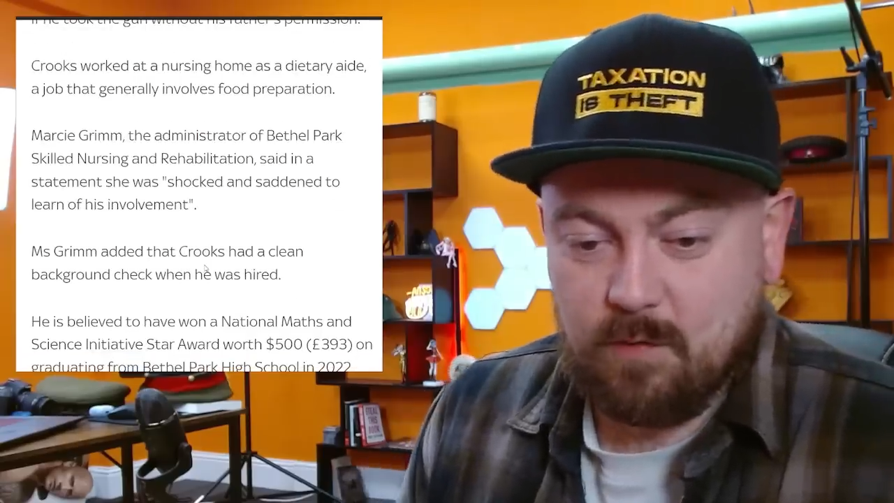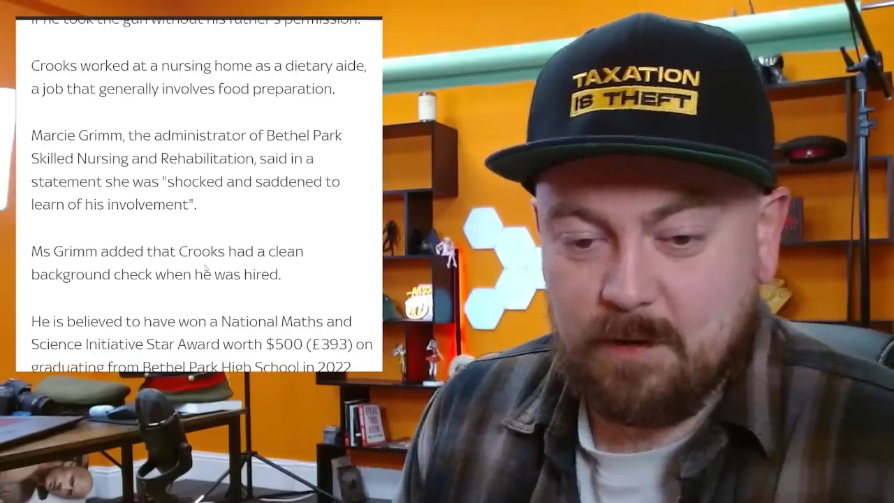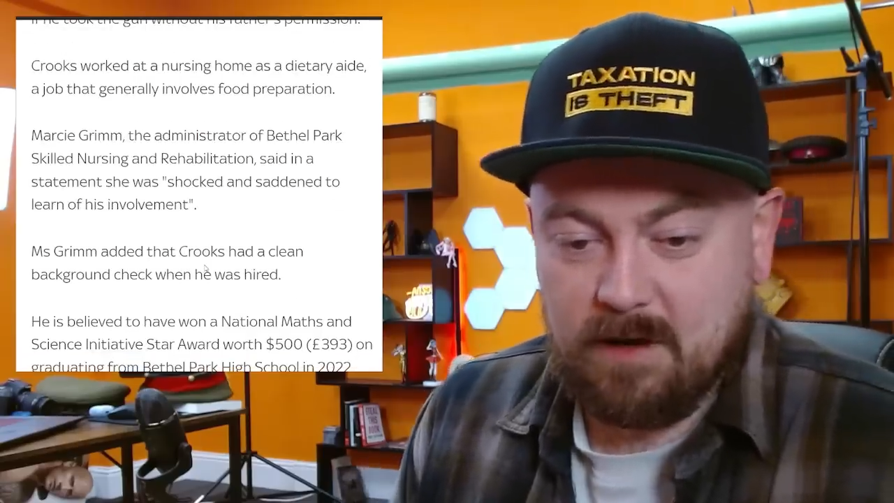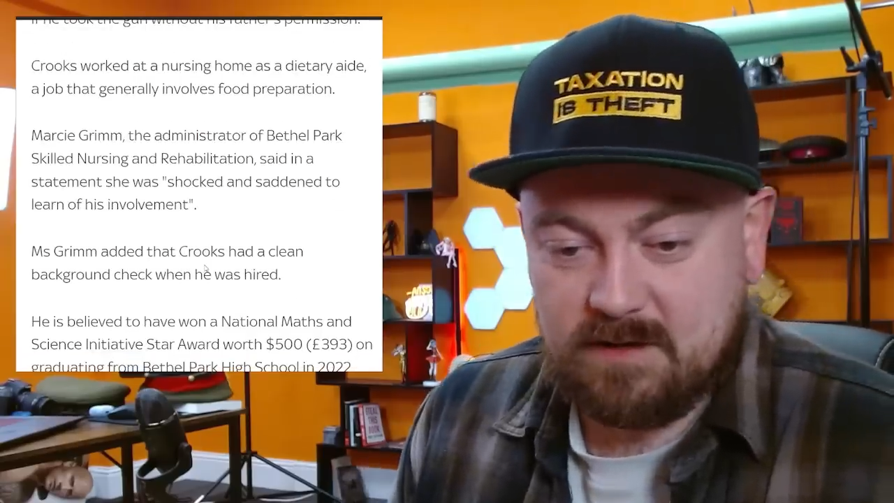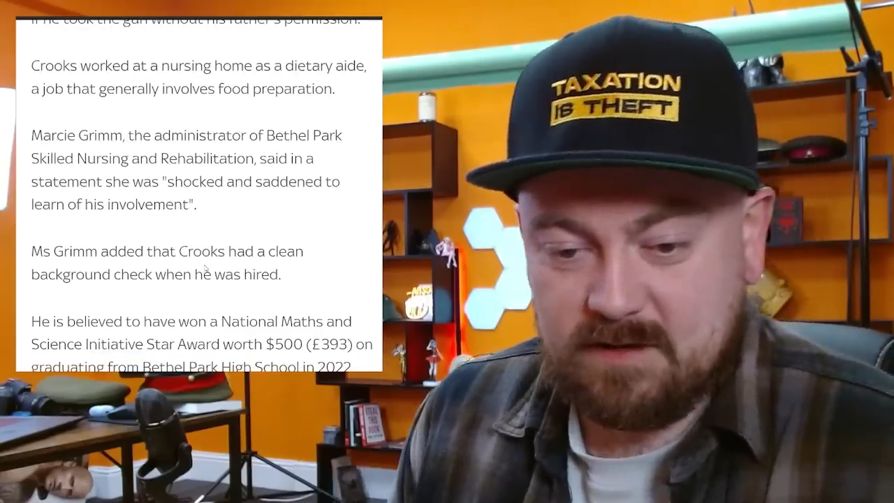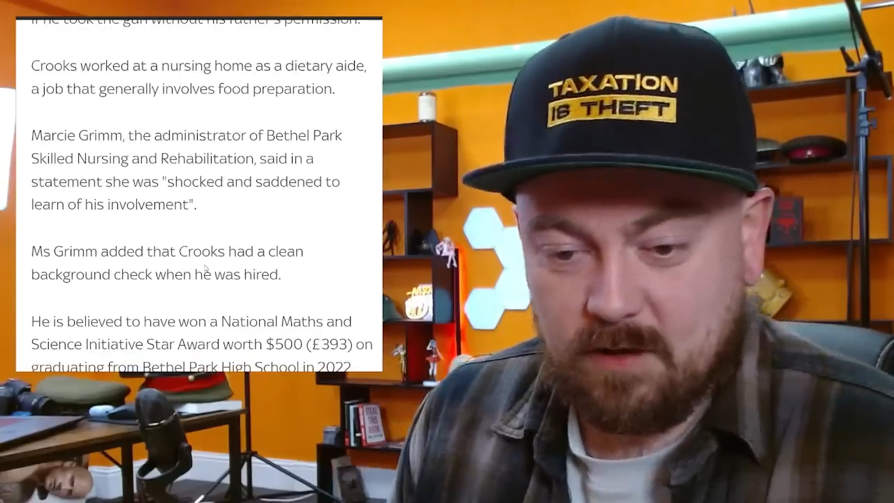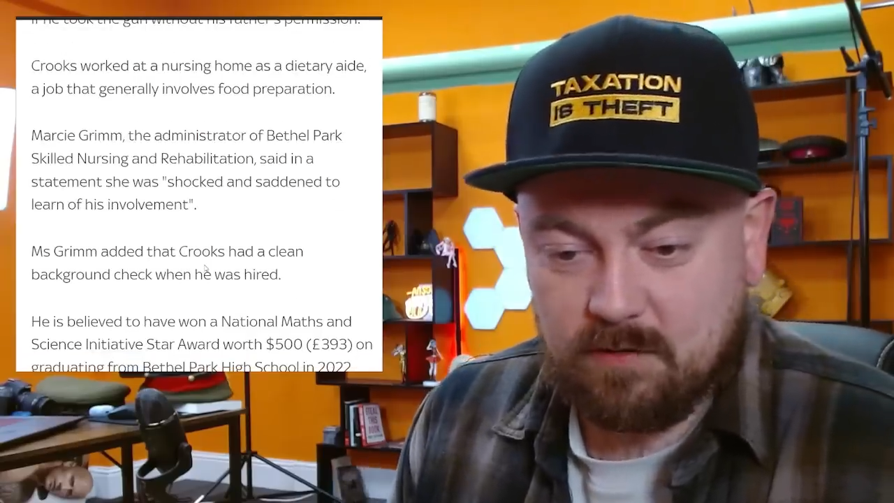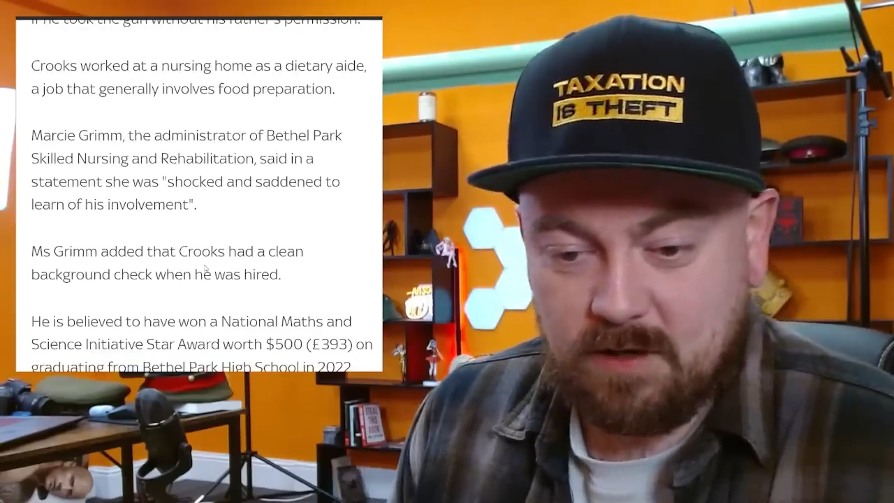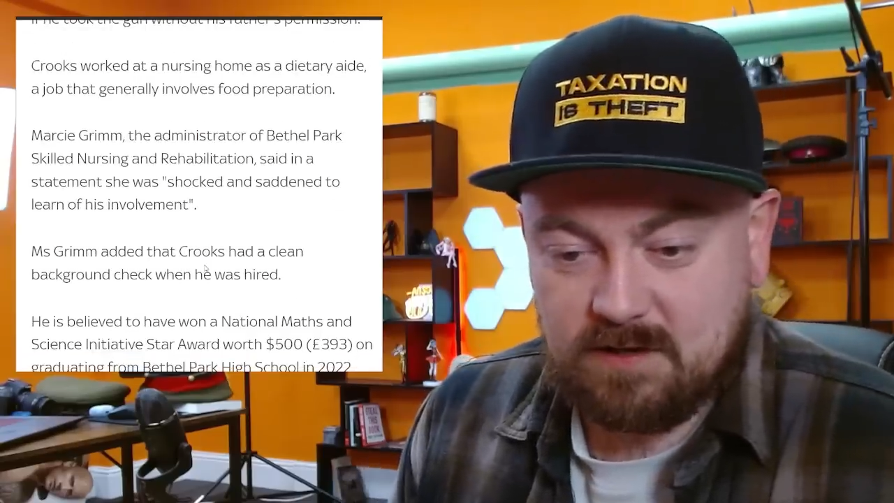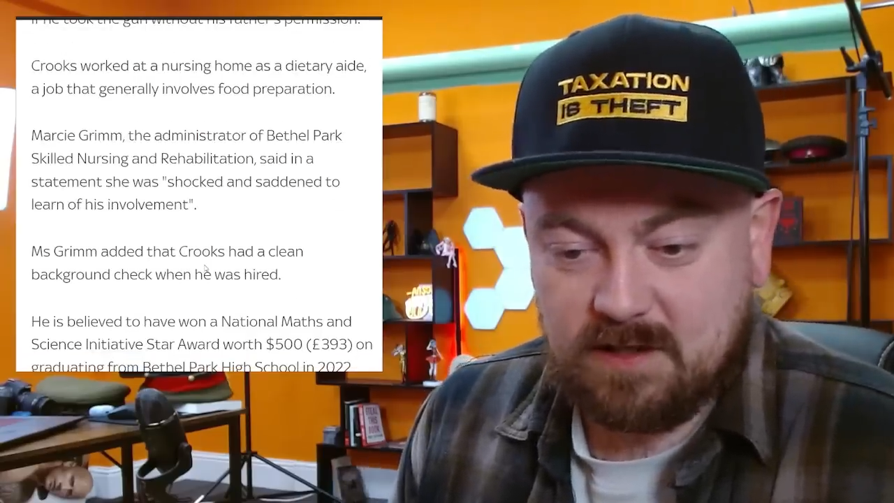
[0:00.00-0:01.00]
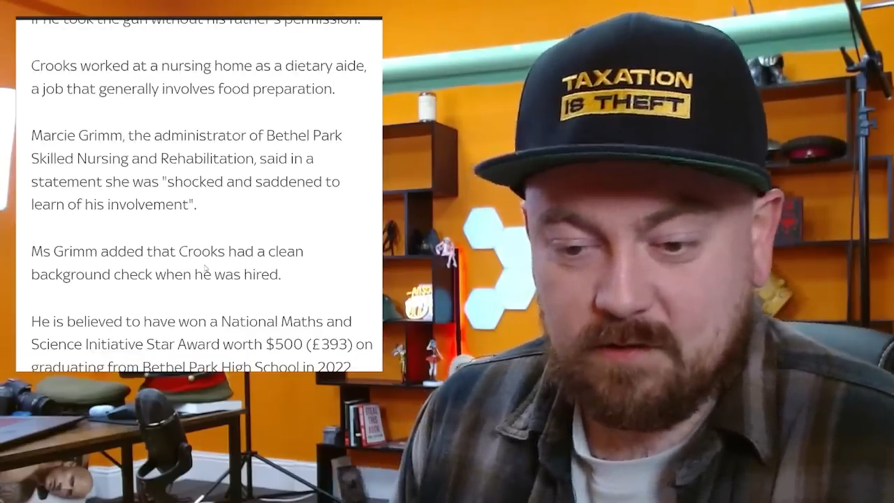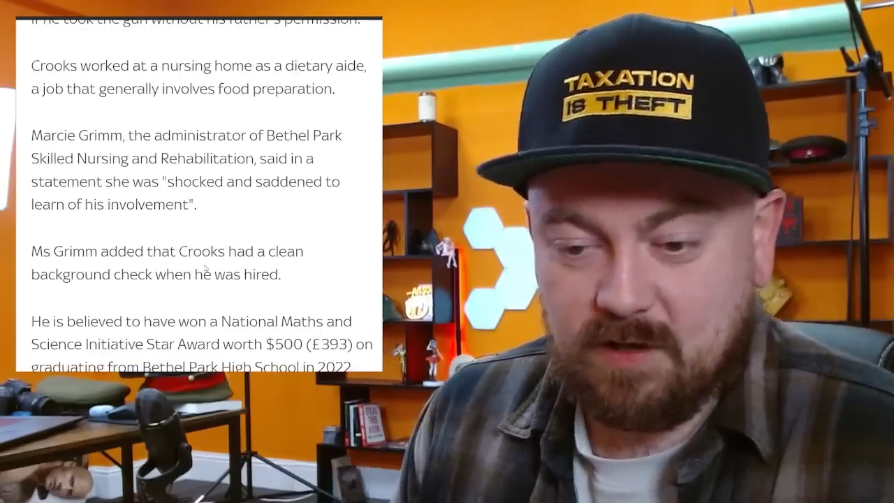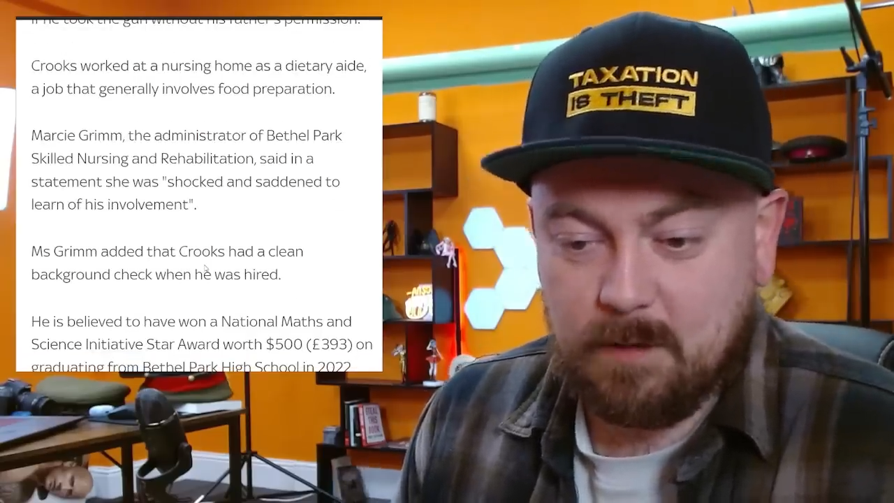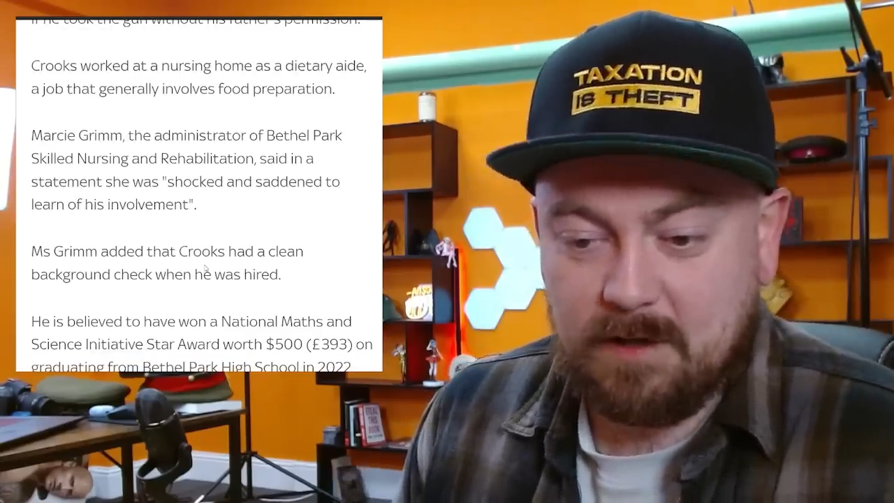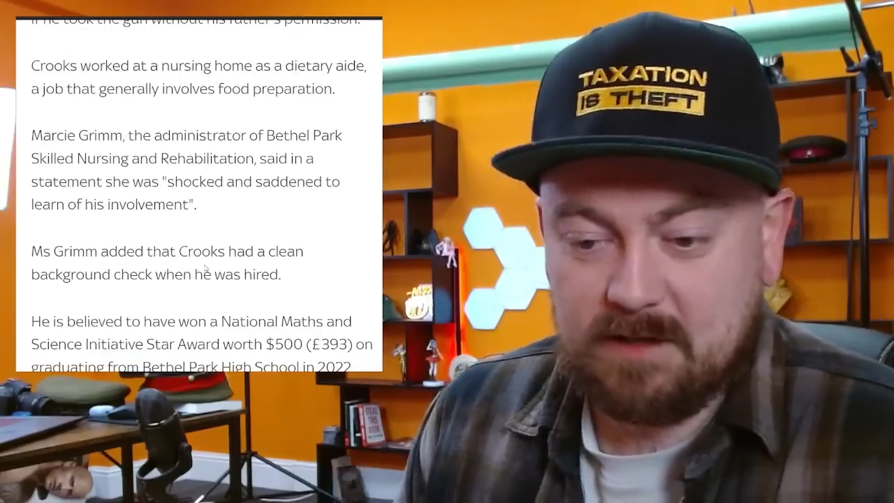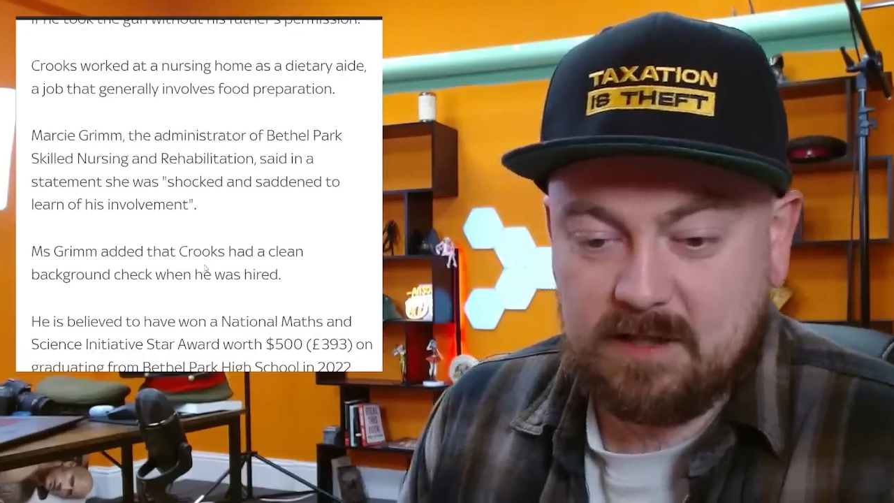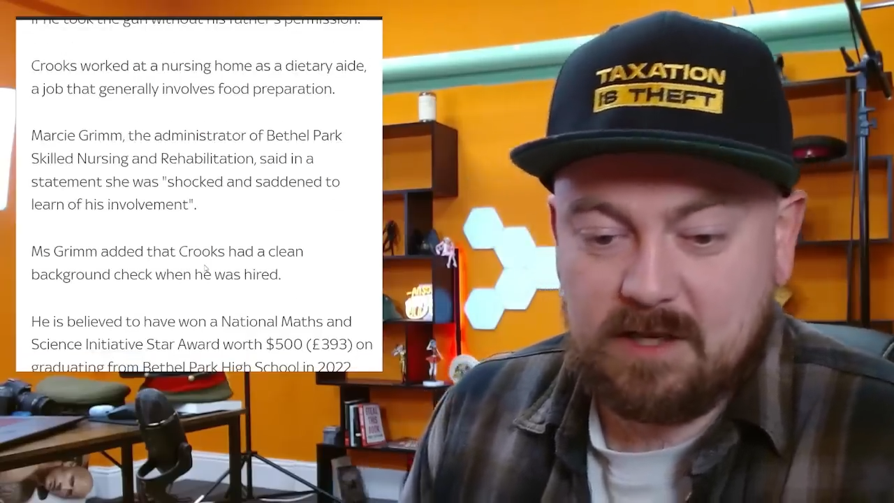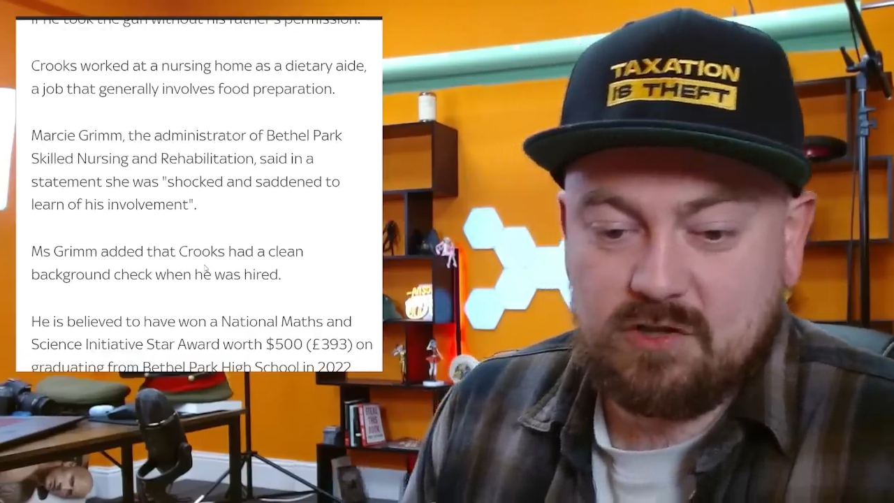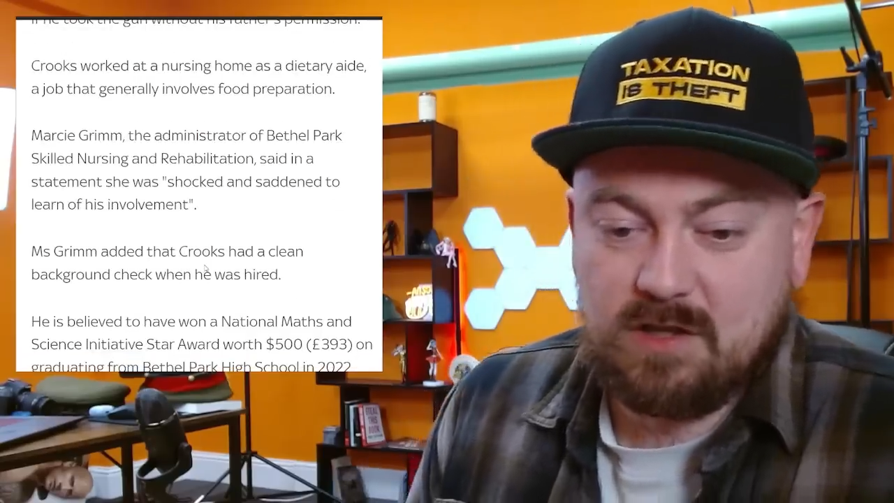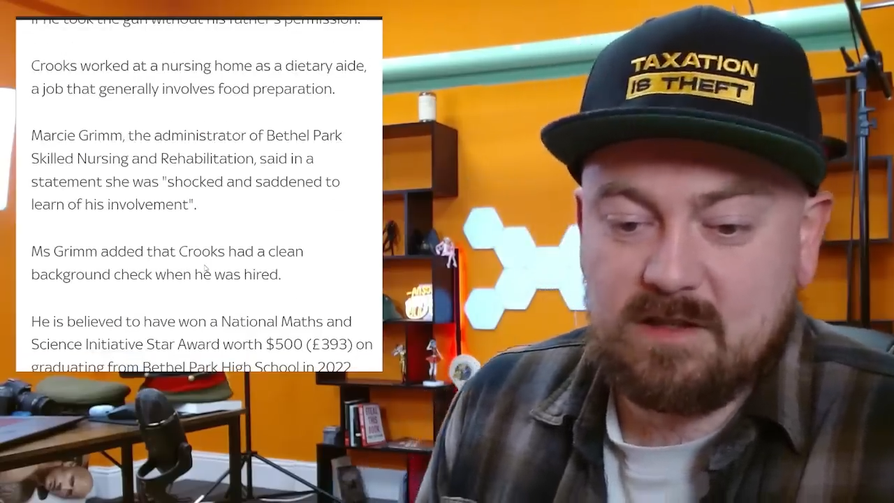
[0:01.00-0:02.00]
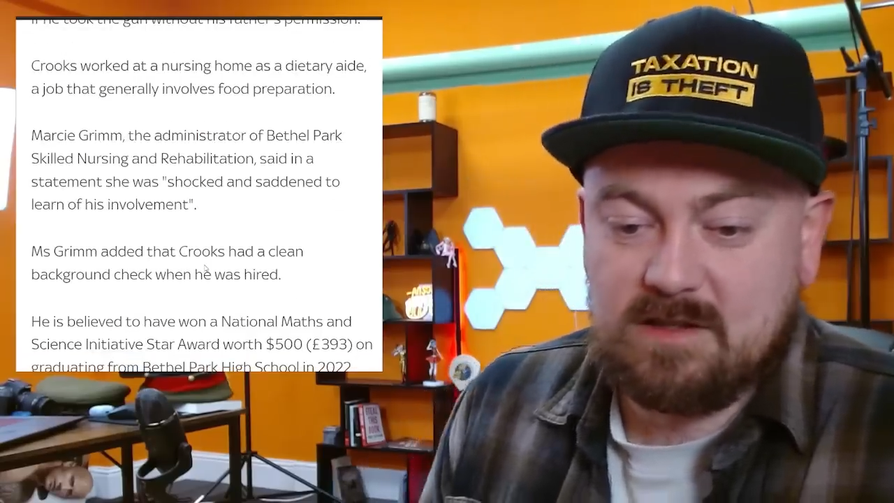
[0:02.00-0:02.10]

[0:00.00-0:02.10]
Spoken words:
Park Skilled Nursing and Rehabilitation,